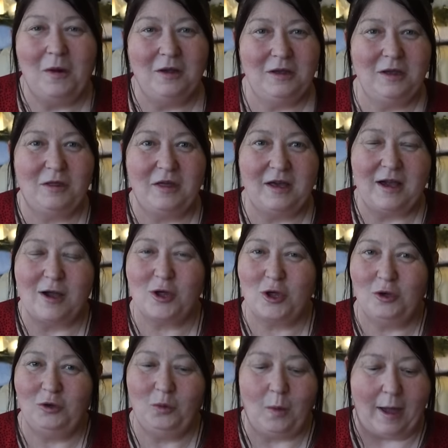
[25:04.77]
one you think I
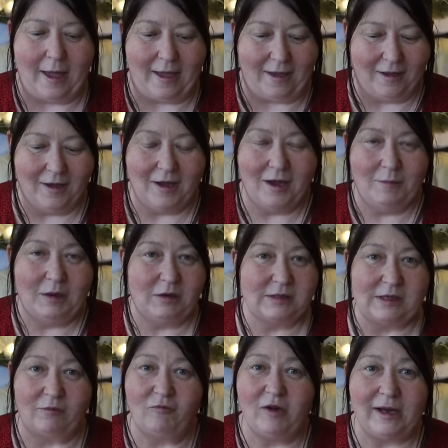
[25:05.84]
should wear,
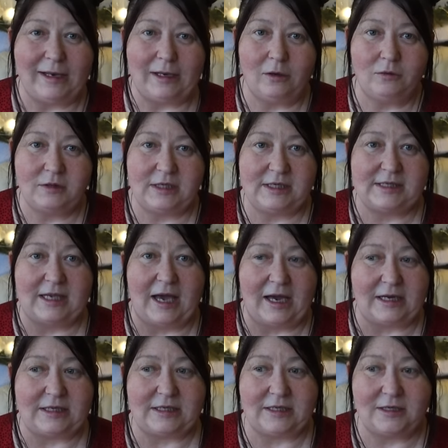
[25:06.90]
because I'm really
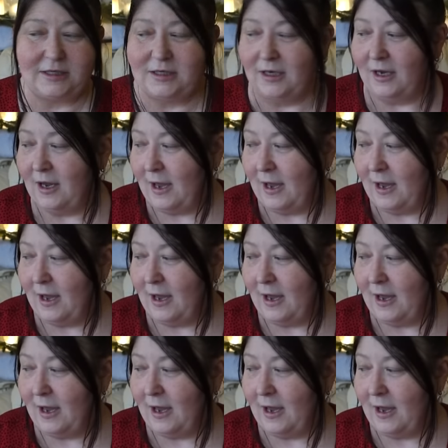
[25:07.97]
undecided.